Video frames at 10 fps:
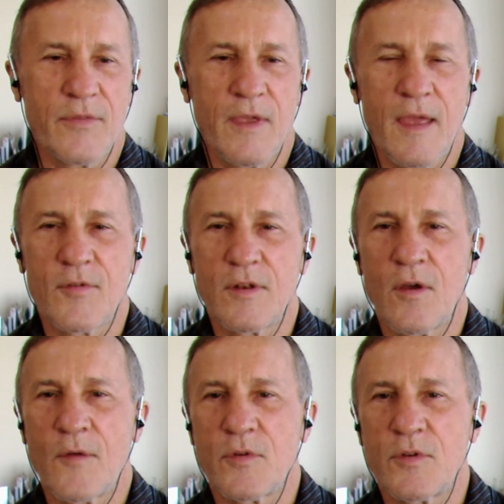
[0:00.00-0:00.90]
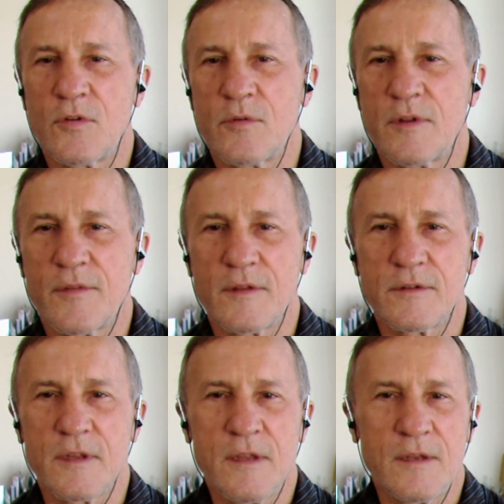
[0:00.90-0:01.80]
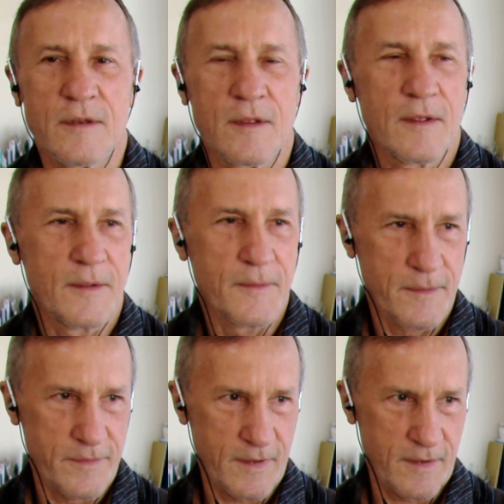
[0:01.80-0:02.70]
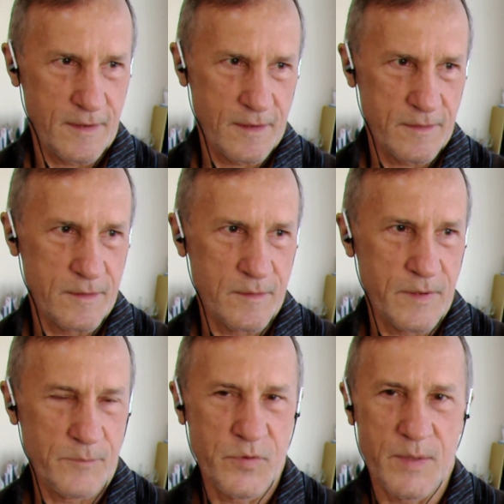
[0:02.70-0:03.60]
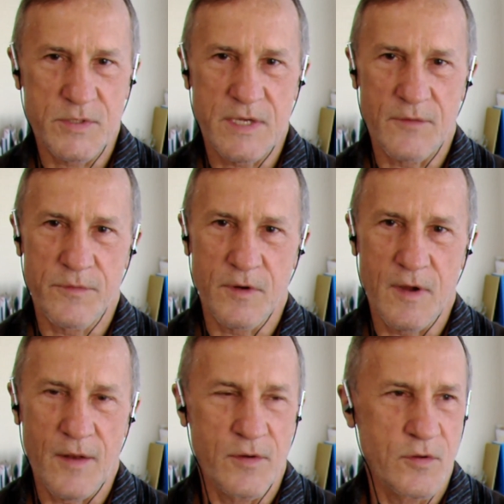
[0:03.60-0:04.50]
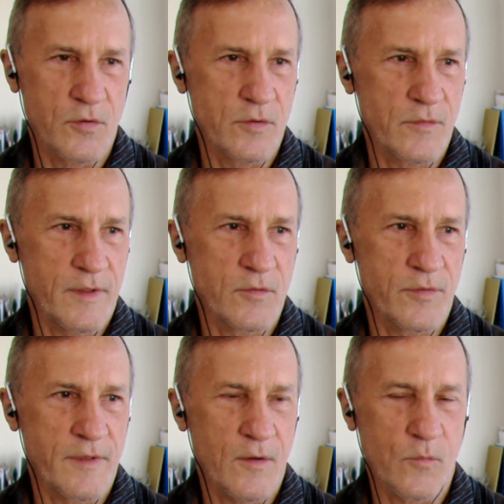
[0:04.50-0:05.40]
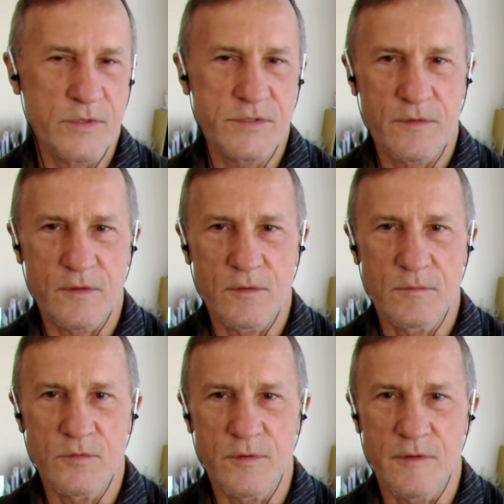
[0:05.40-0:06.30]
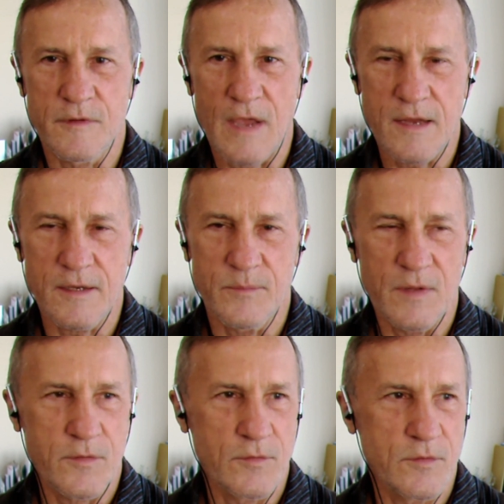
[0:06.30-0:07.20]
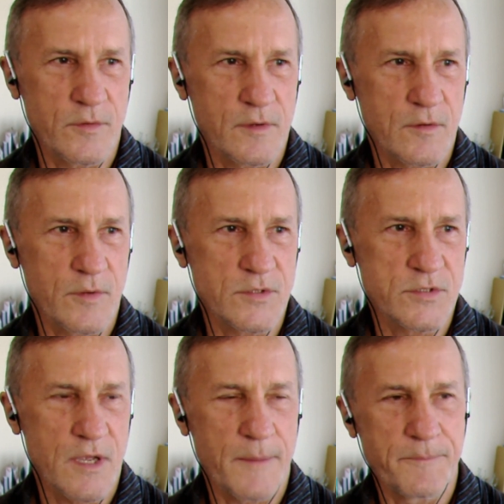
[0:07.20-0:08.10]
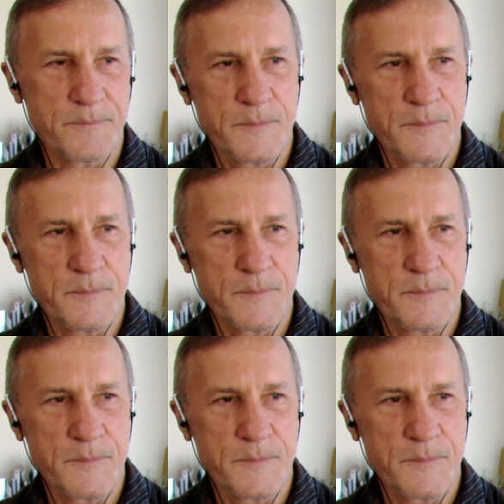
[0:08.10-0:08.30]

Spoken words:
They haven't offered you anything to eat. They pretty much have forgotten that you're there, which is a good sign. It means you're doing a great job.